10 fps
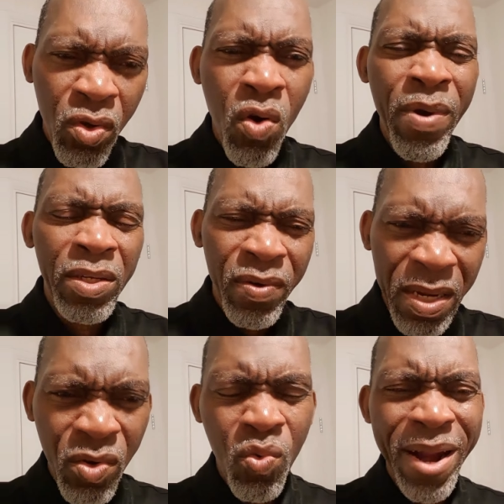correction,
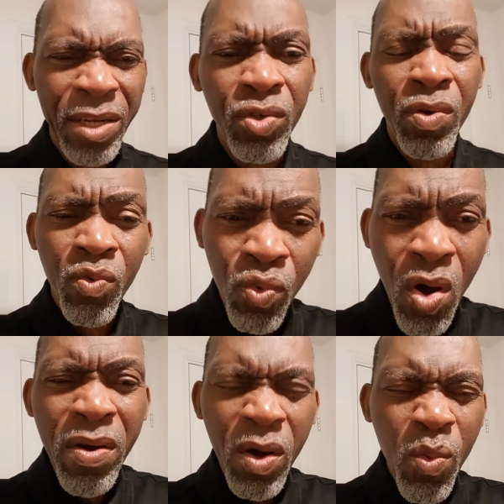and direction,
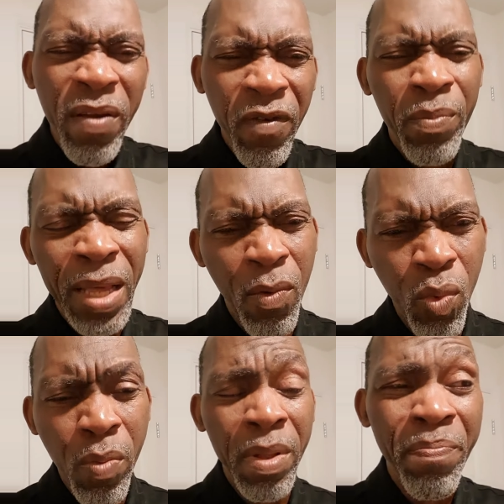run away from that
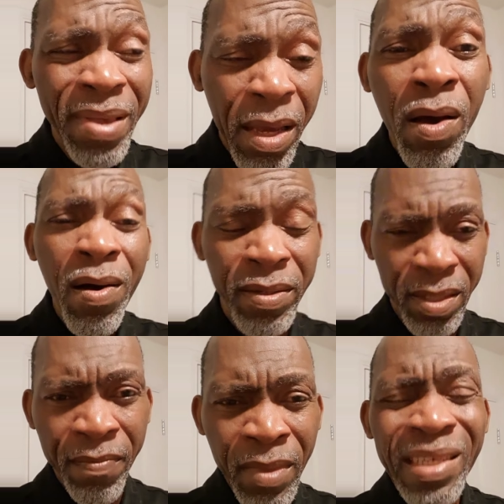woman
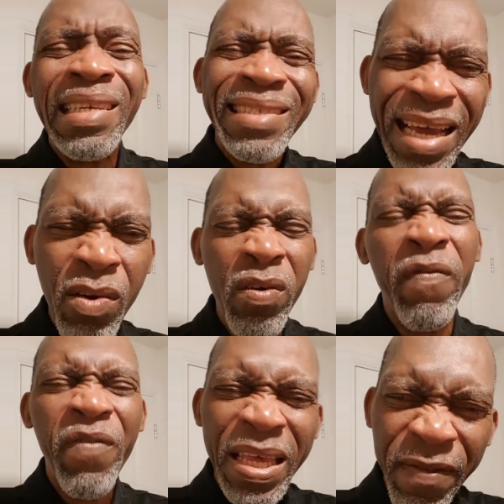because she's an
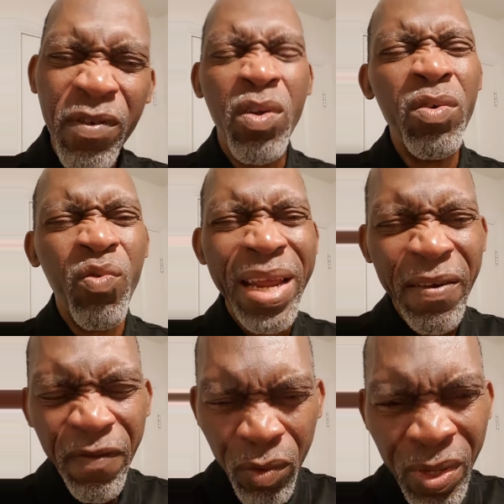unfaithful,
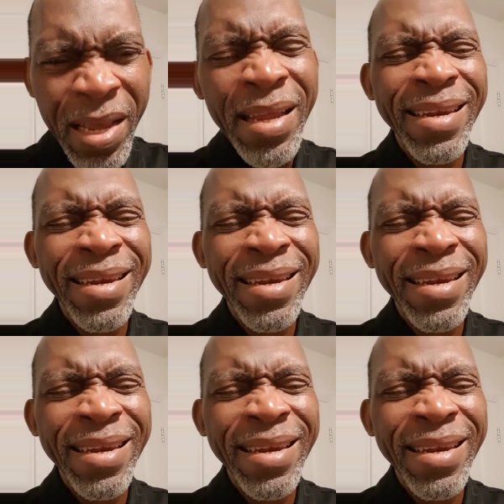ungrateful,